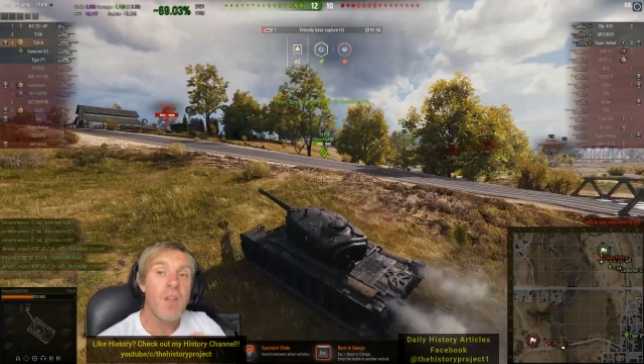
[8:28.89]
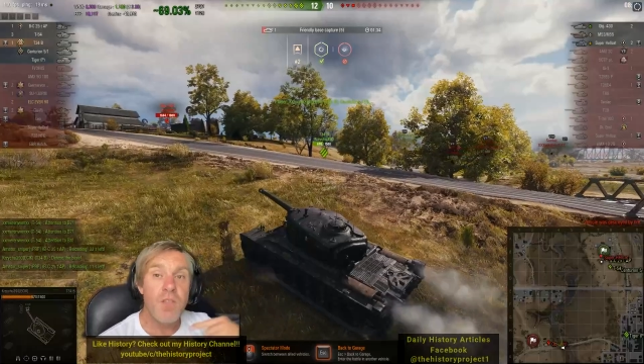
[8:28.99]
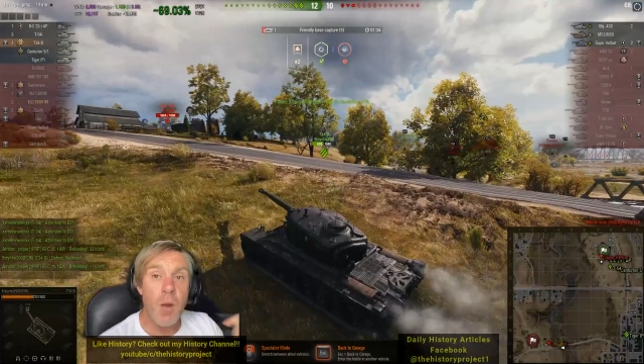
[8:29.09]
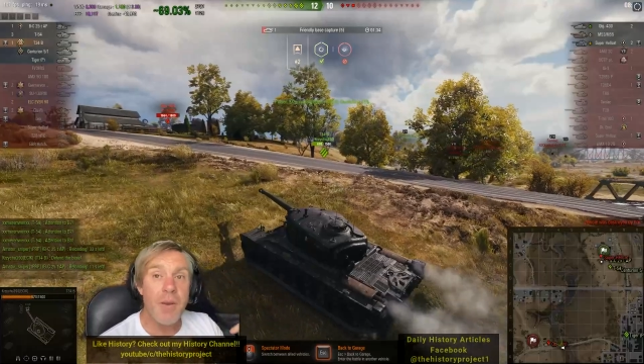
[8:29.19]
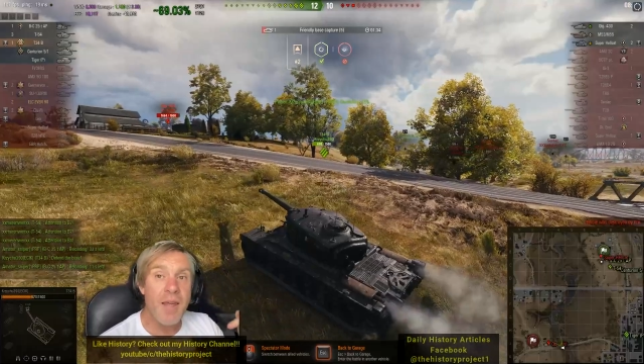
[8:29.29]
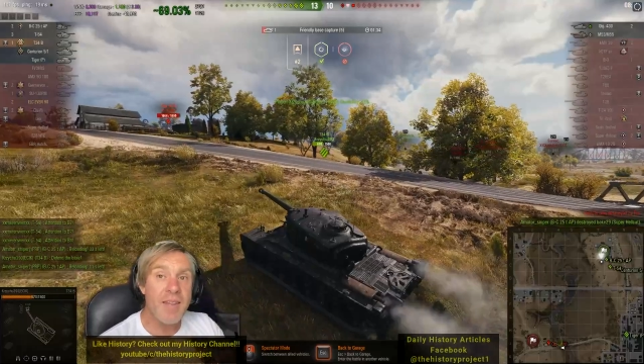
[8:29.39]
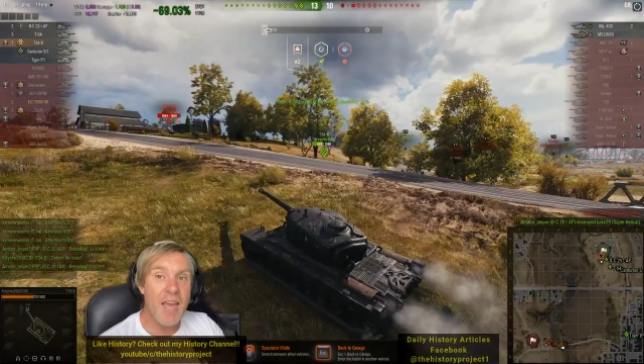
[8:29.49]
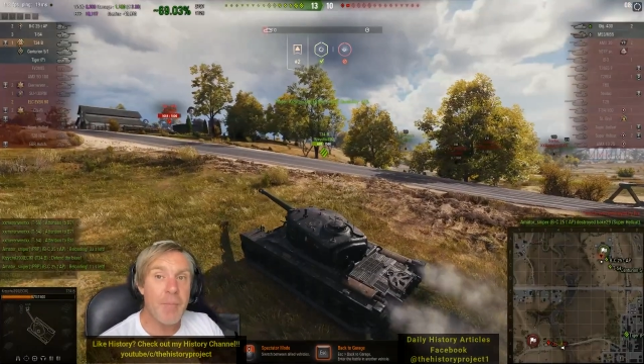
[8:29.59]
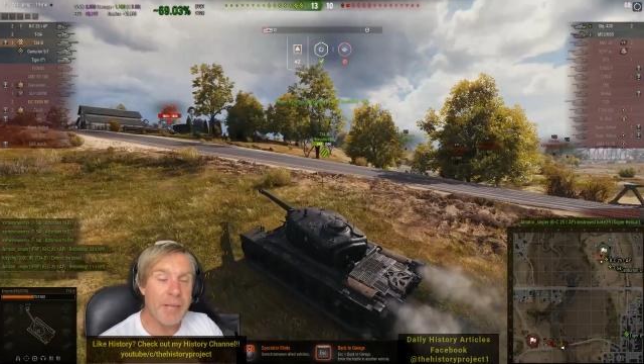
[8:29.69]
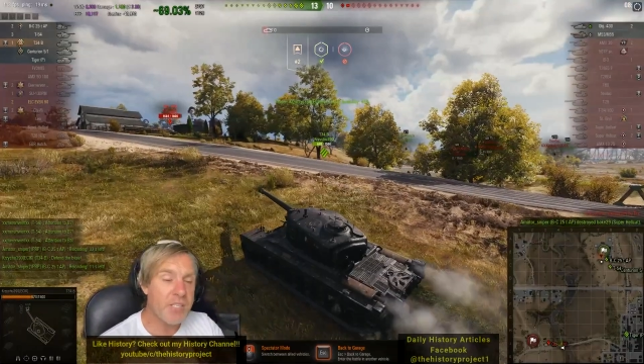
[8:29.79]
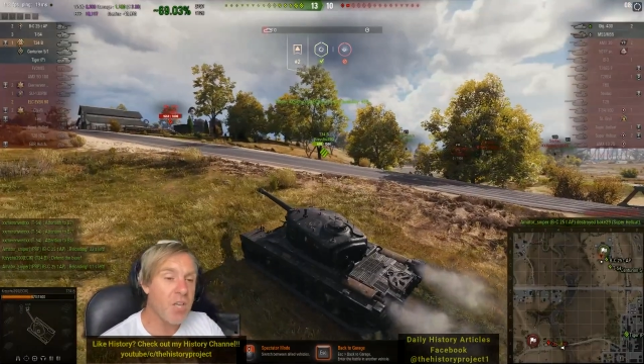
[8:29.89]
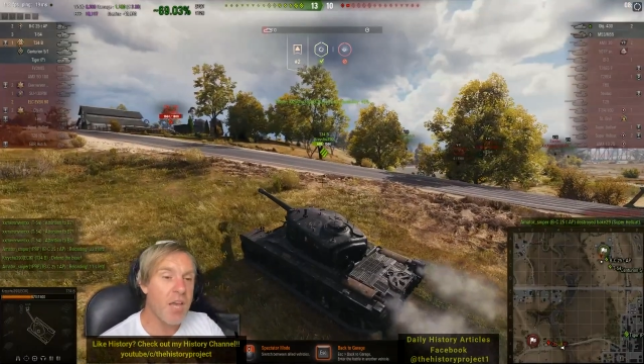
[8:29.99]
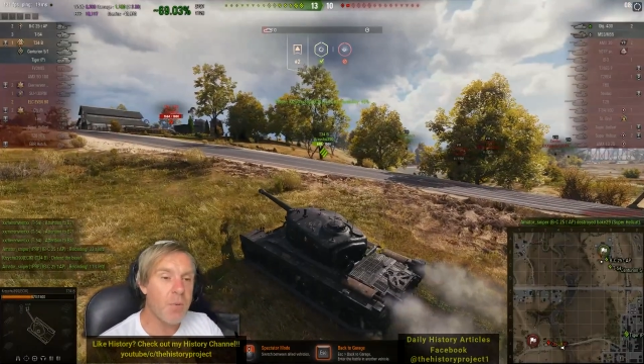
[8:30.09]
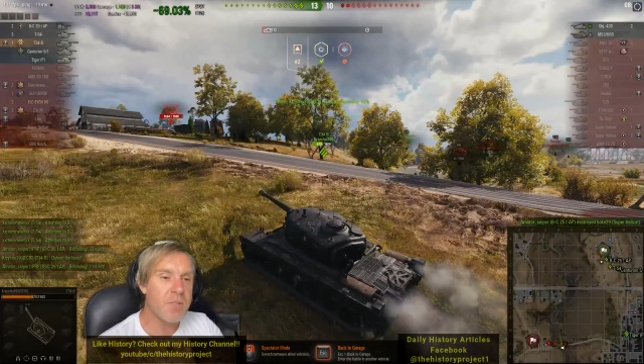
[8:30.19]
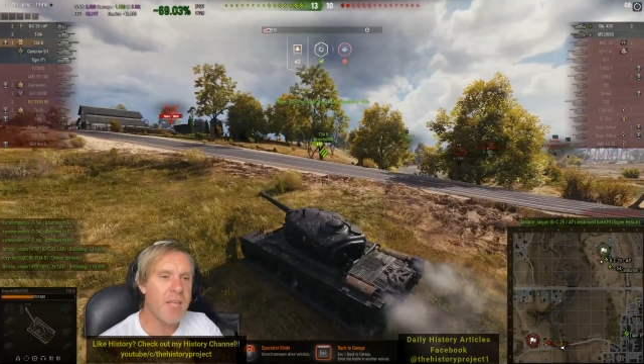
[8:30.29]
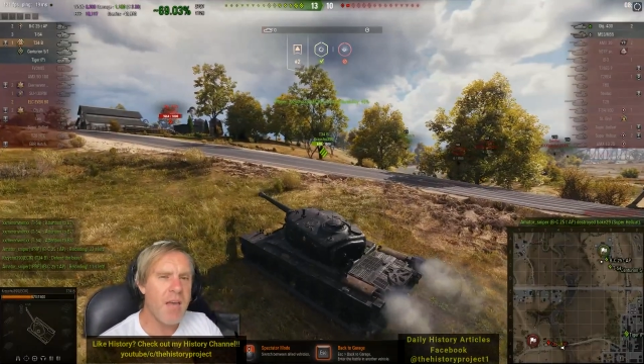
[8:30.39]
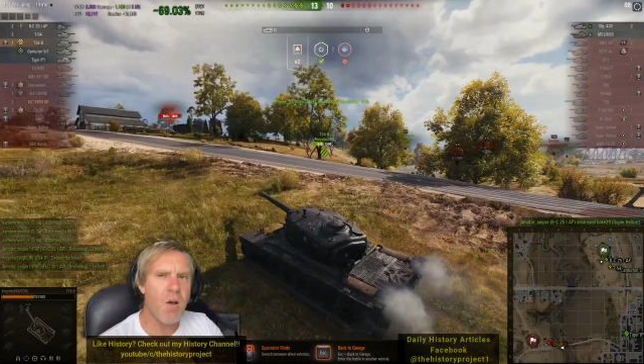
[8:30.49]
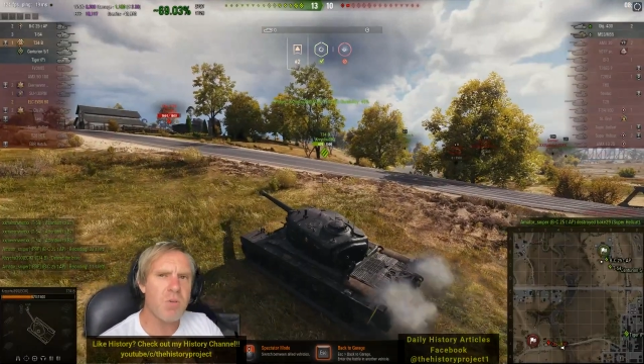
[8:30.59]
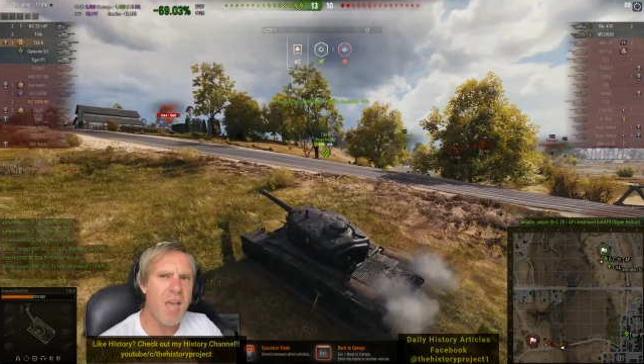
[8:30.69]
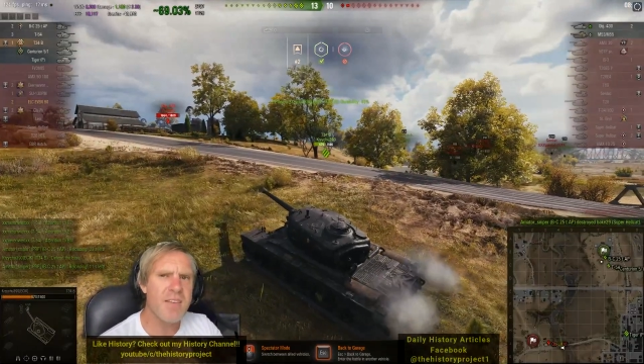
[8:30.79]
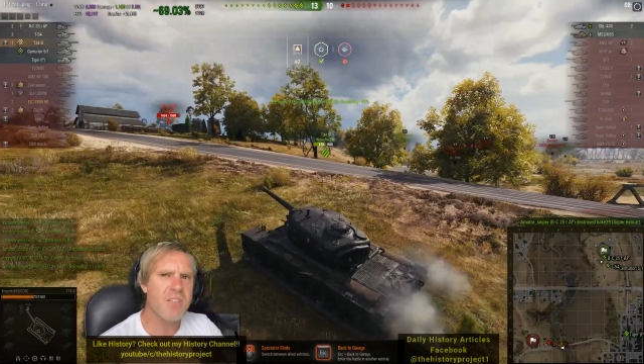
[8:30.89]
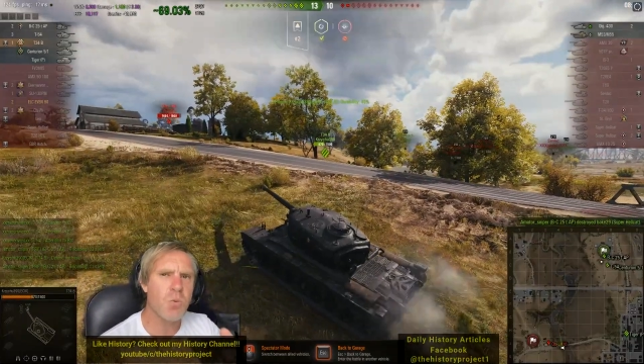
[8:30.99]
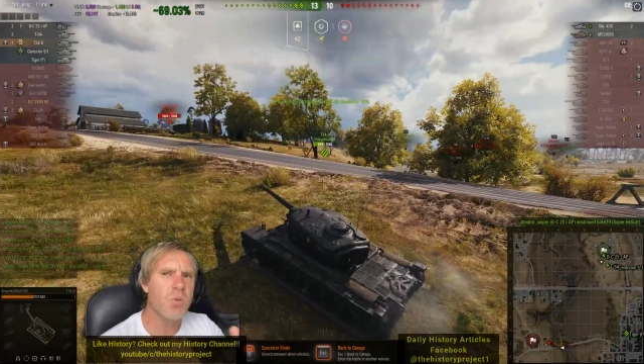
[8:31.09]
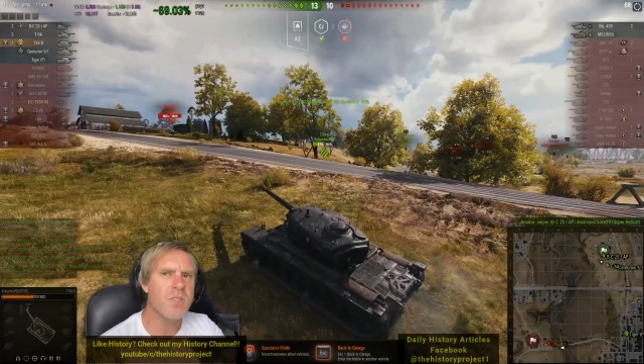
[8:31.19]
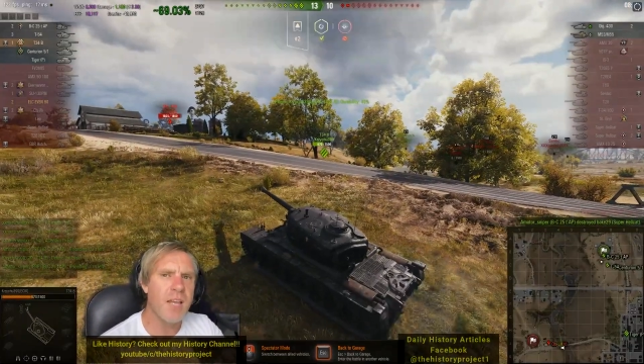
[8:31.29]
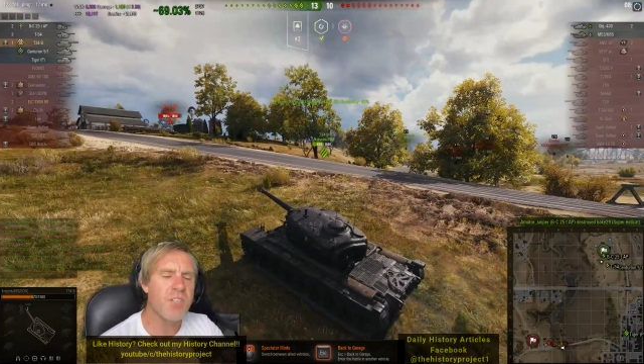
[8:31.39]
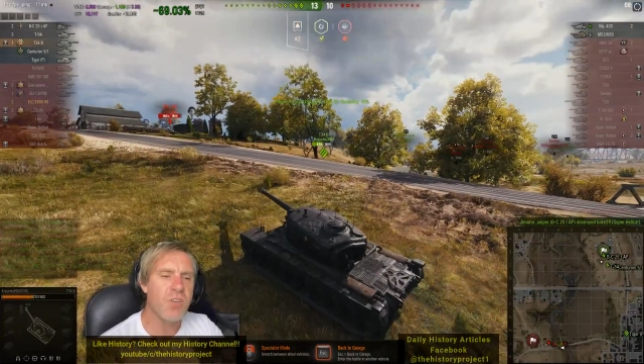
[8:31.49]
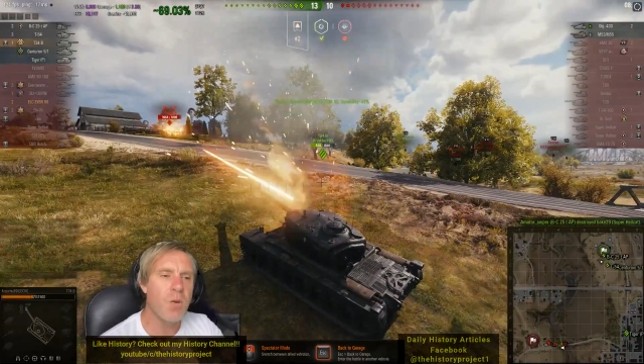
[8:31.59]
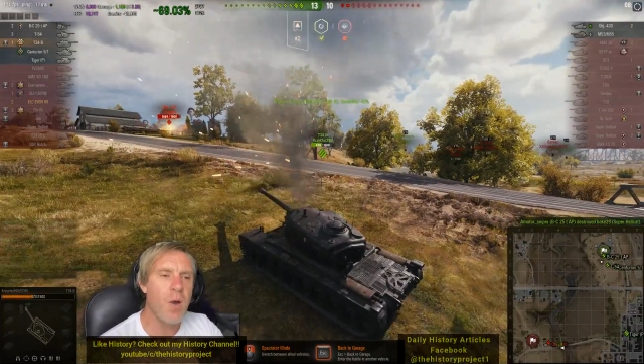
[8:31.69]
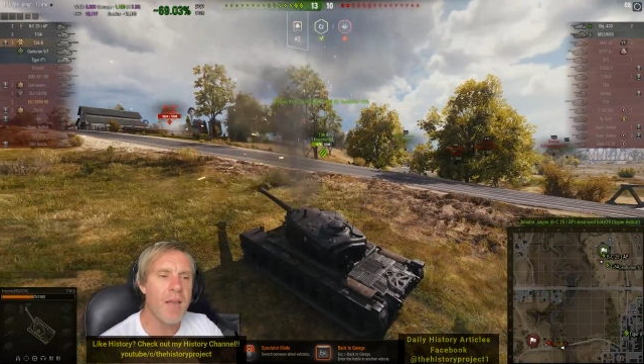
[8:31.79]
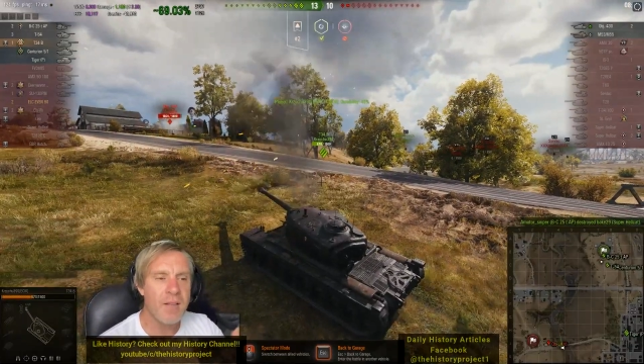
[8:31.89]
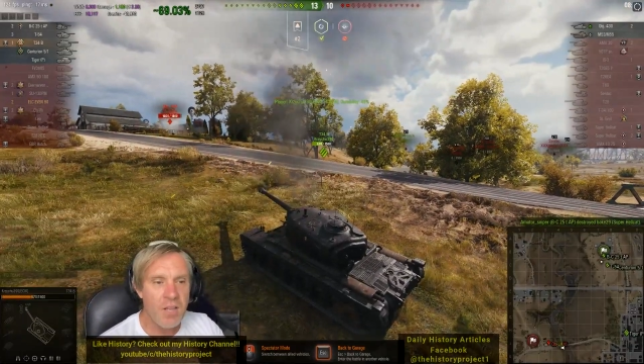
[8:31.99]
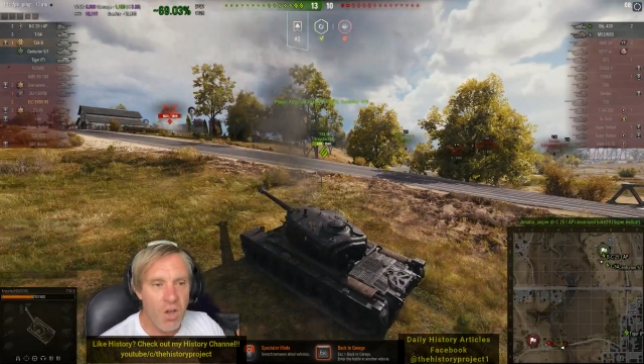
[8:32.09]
knowing that the AMX-30 was there, I was heading towards danger anyway.